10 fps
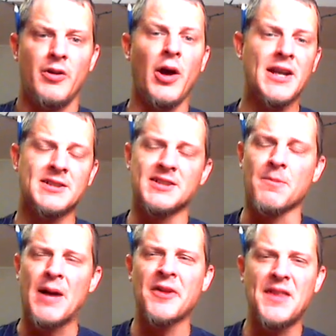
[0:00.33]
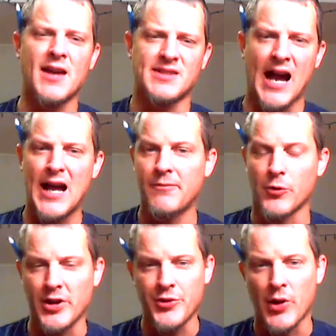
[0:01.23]
Well, I guess it's about that time
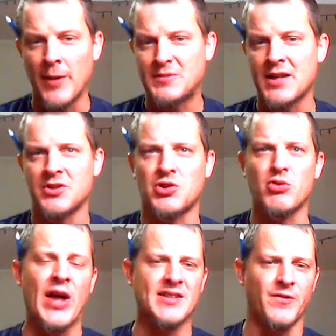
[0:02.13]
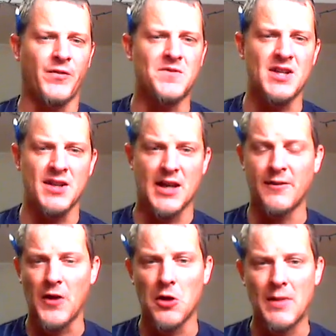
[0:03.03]
for another updated 2015
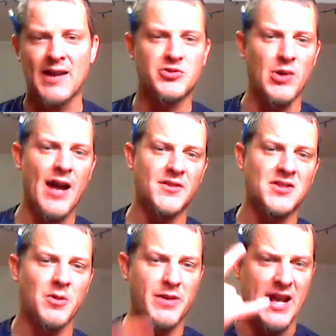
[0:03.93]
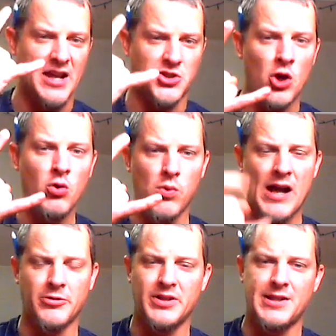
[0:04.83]
NFL mock draft. This will be a
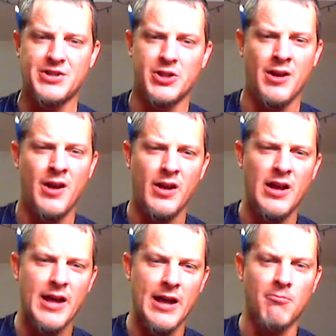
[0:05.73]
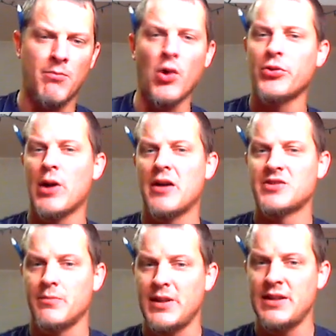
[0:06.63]
two-round edition, and both
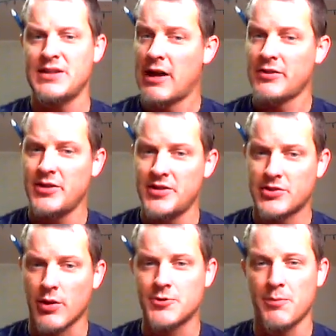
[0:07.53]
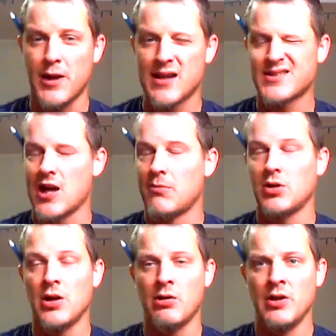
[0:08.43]
rounds will be down in the description box down
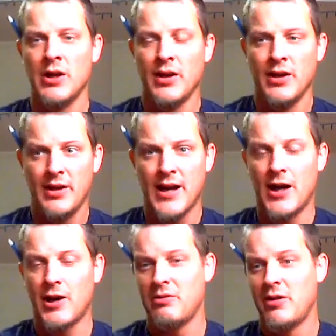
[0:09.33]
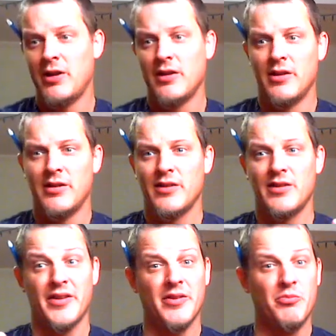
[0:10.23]
below. Now,
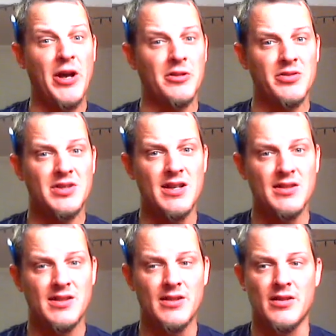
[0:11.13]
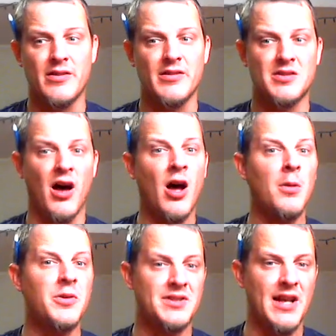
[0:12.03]
the regular season is
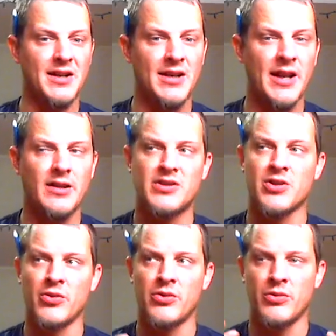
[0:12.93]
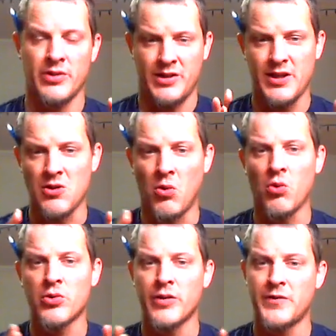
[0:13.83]
almost at an end, so the
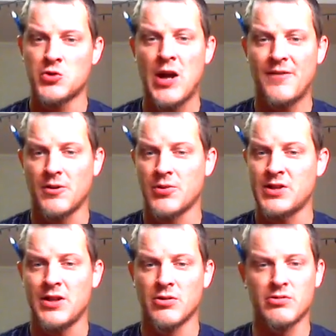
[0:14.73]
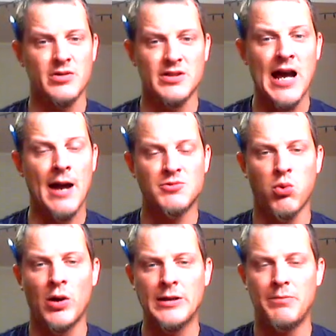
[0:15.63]
order of the draft, in particular the top
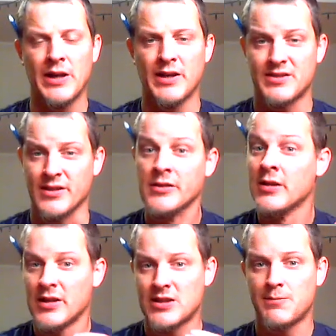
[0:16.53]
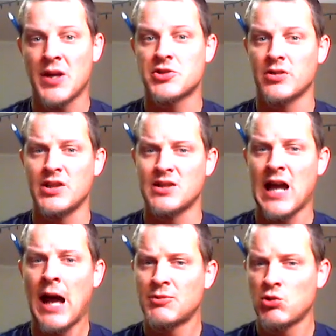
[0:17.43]
20 picks, and especially the
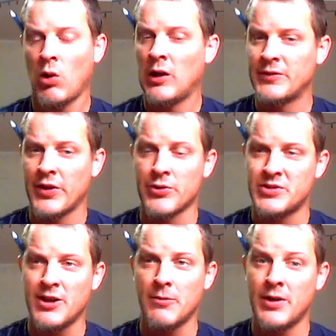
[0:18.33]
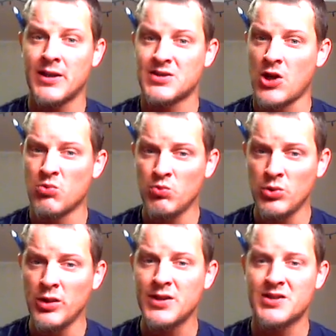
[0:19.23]
top 12 to 13 picks, are
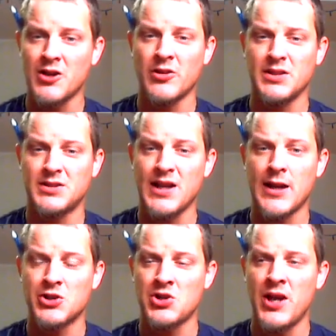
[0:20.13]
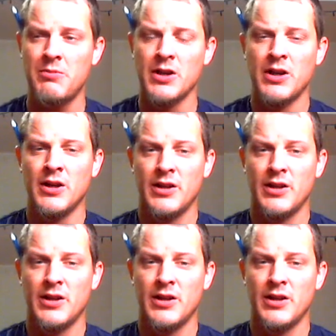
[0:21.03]
really starting to take shape